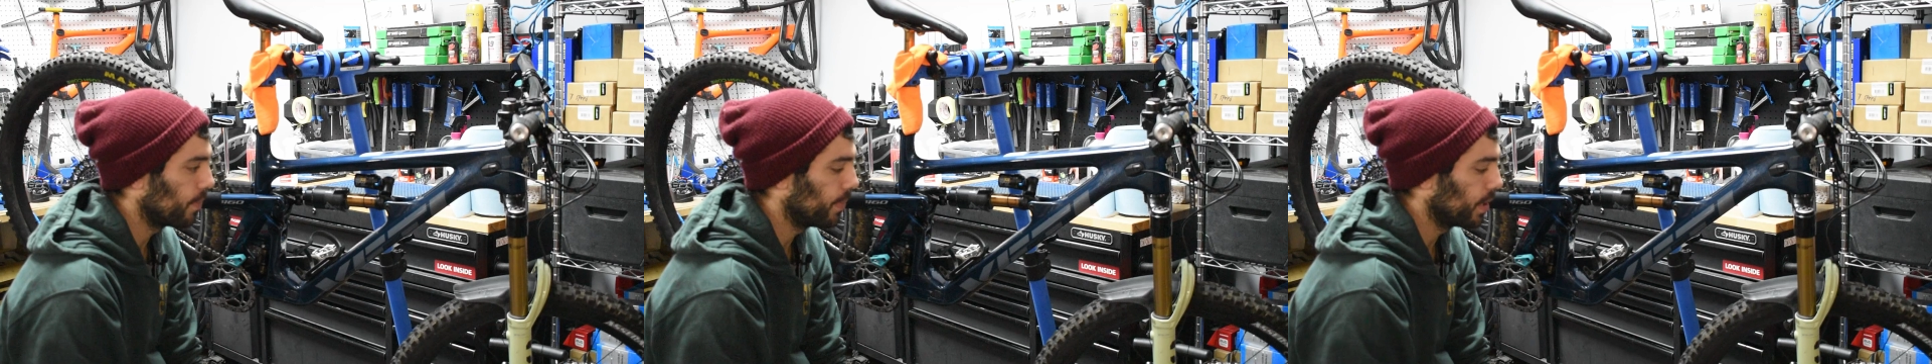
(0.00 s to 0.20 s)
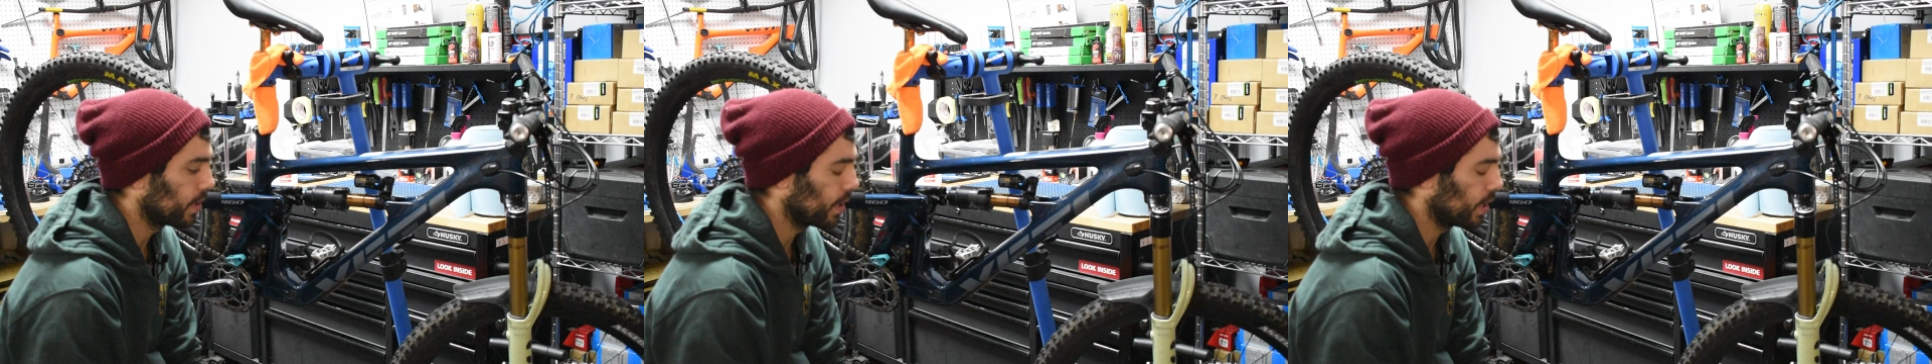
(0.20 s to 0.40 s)

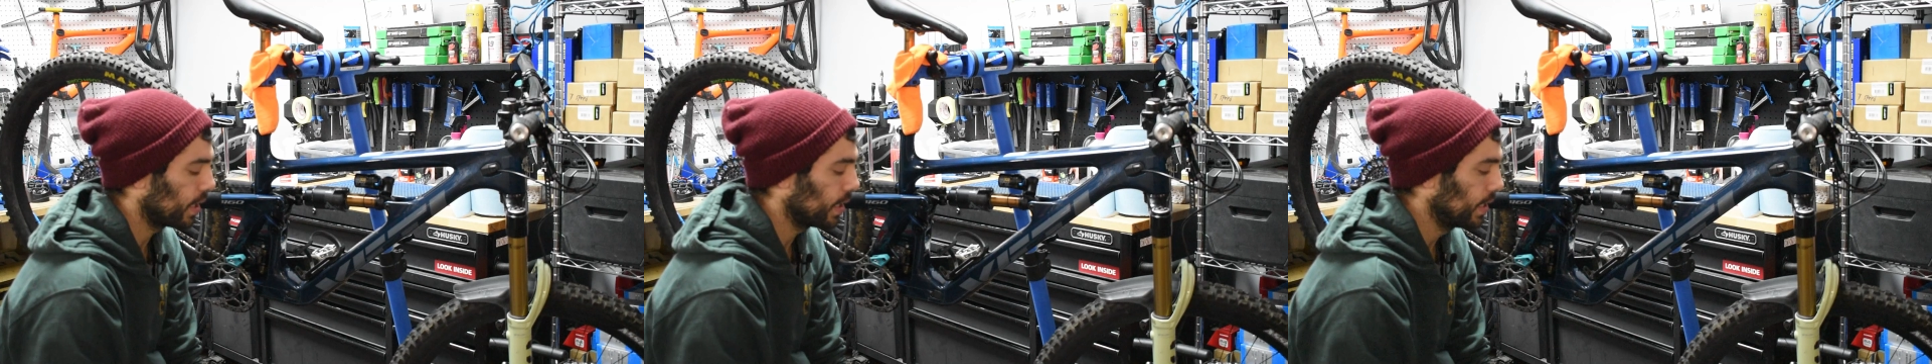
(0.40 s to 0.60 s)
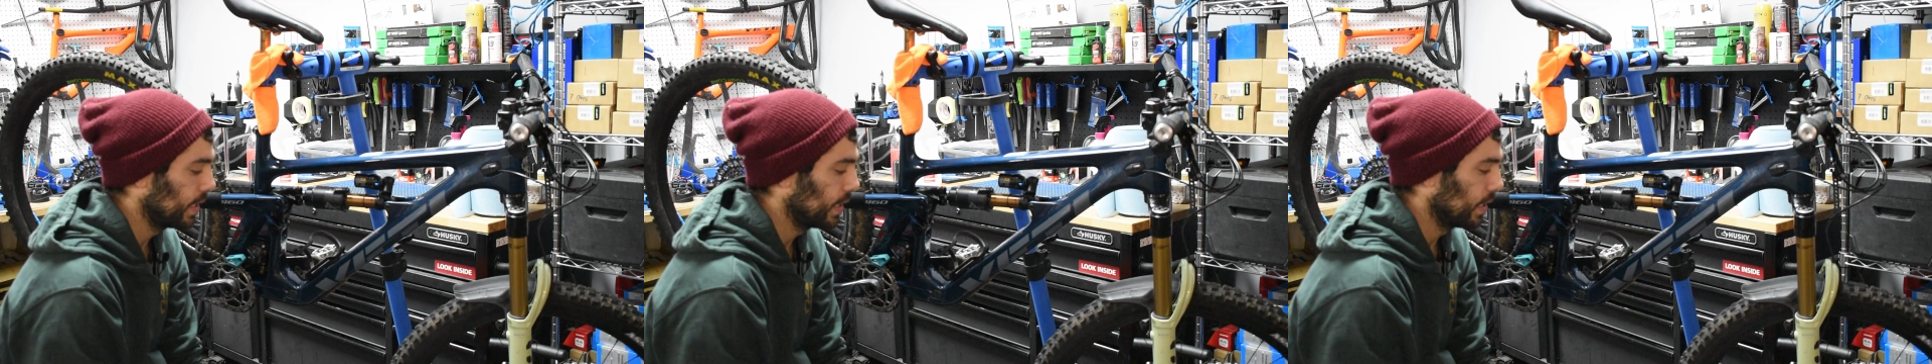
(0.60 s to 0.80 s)
but
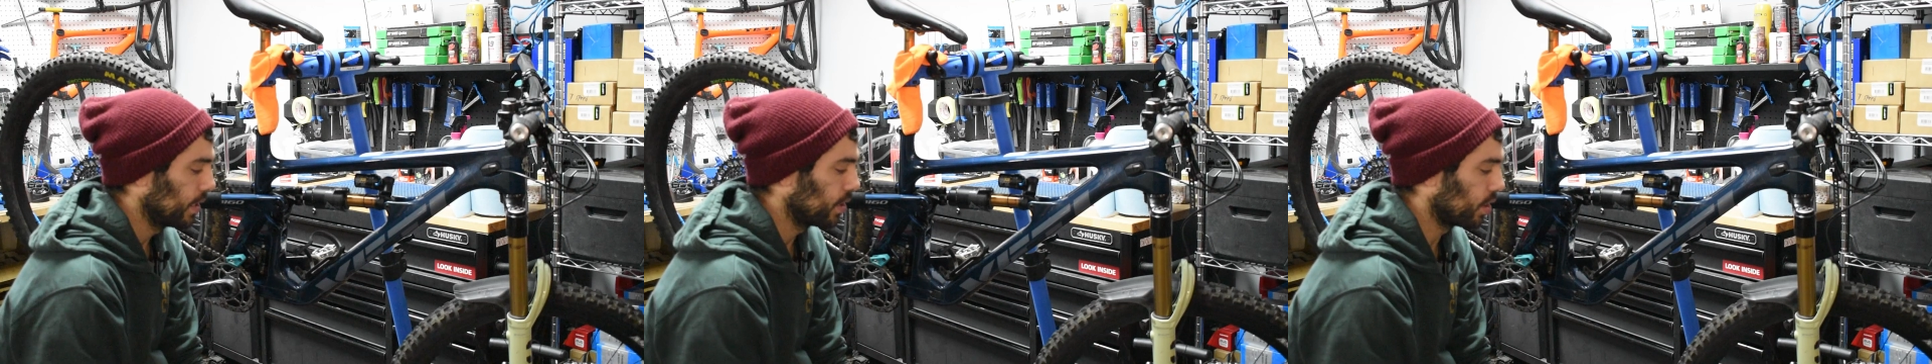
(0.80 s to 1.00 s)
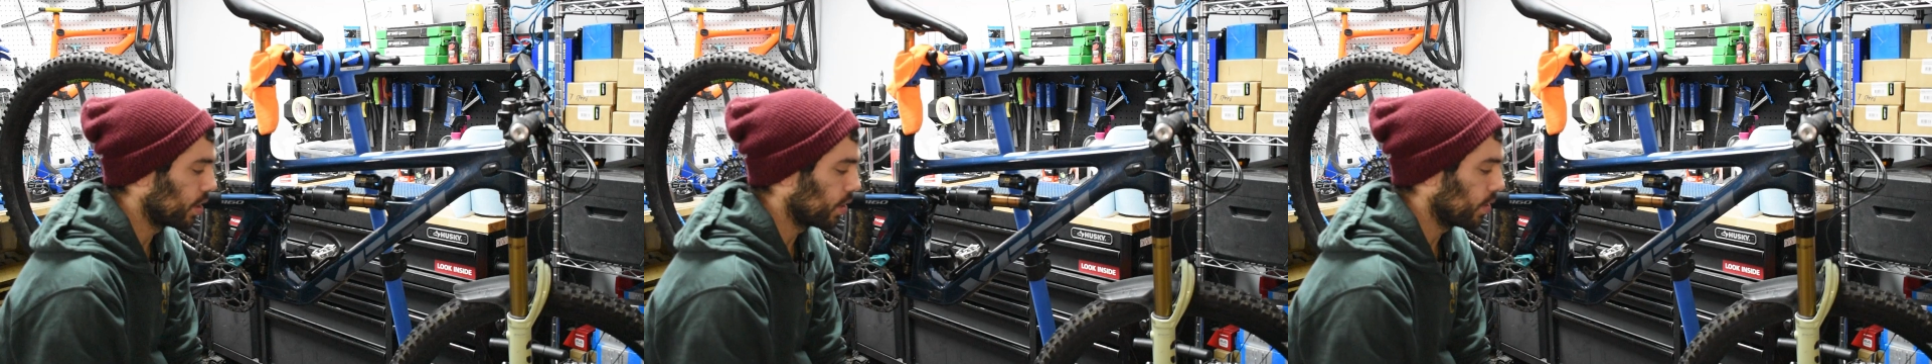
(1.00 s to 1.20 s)

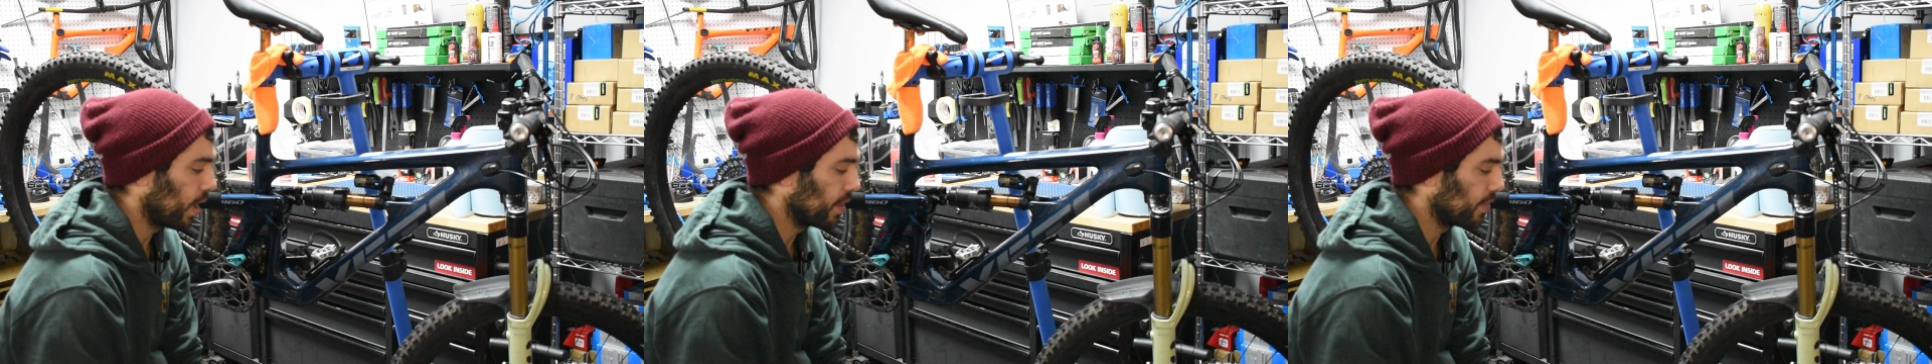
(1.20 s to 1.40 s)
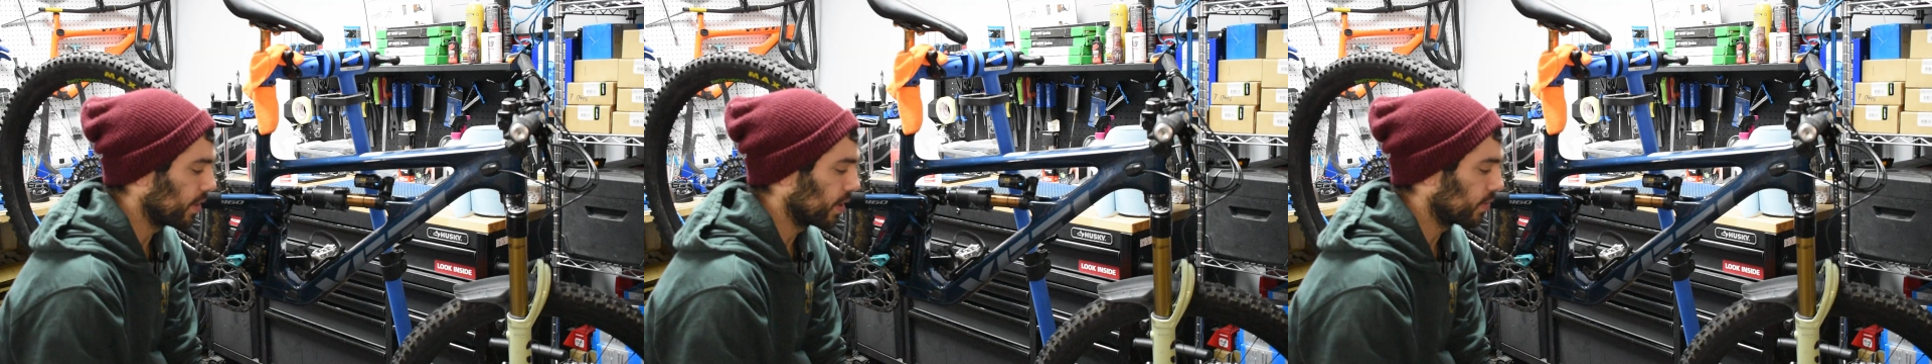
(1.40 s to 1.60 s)

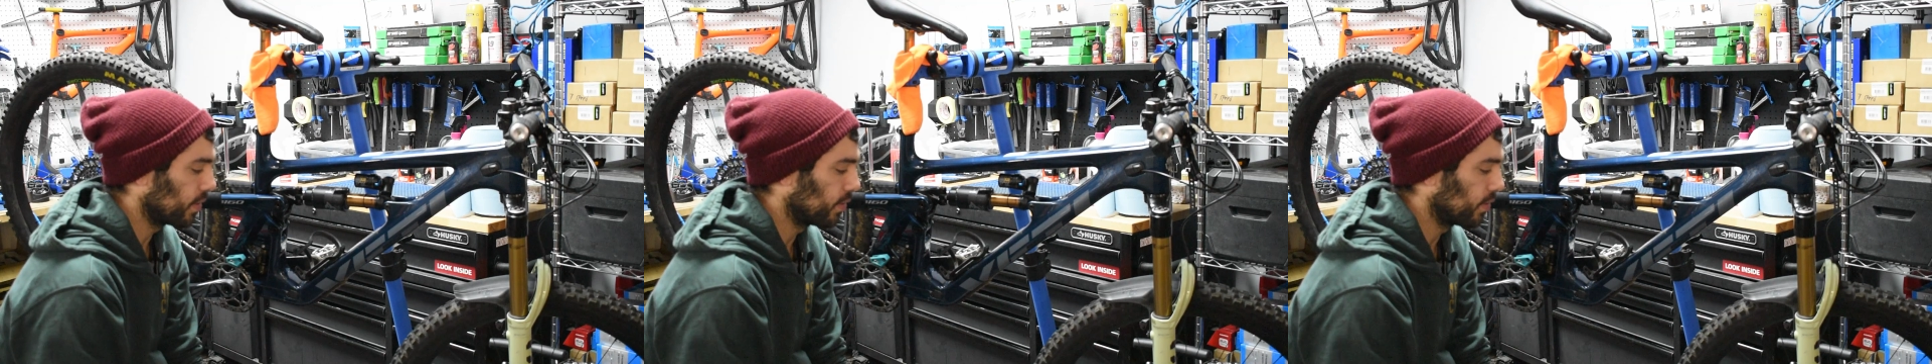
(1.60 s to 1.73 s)
I think